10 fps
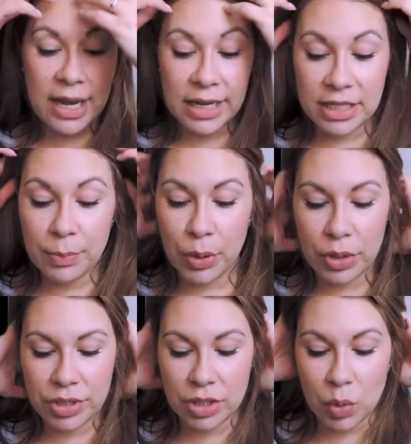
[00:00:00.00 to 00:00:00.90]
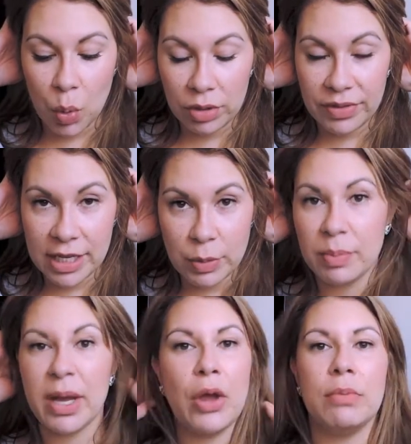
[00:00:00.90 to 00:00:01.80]
And I did purchase all of these
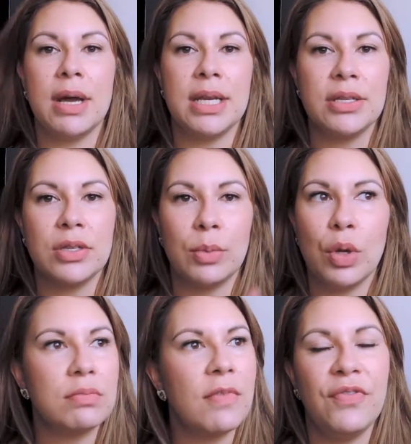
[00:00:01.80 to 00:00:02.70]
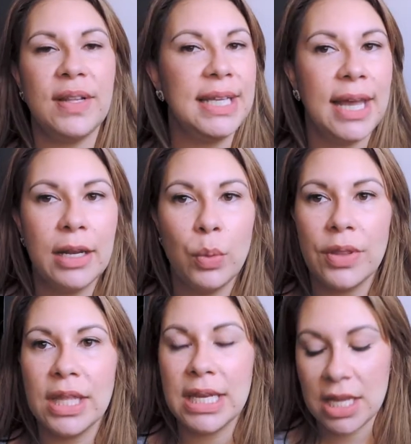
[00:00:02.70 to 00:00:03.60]
with my own money, so I'm not affiliated
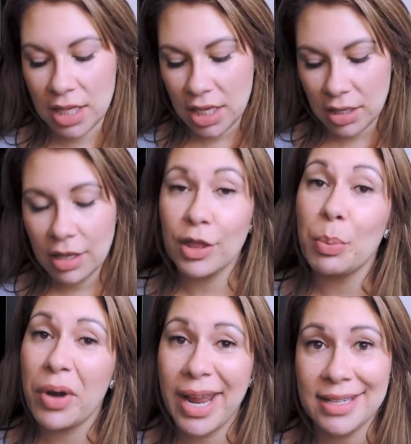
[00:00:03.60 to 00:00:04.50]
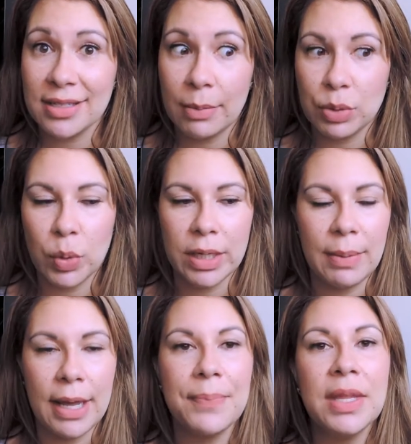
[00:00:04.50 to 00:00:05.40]
with any of the brands that I'm talking
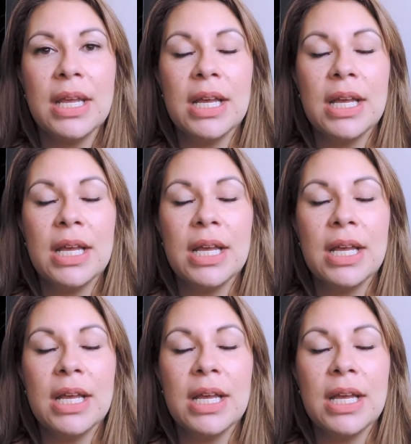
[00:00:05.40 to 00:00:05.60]
about.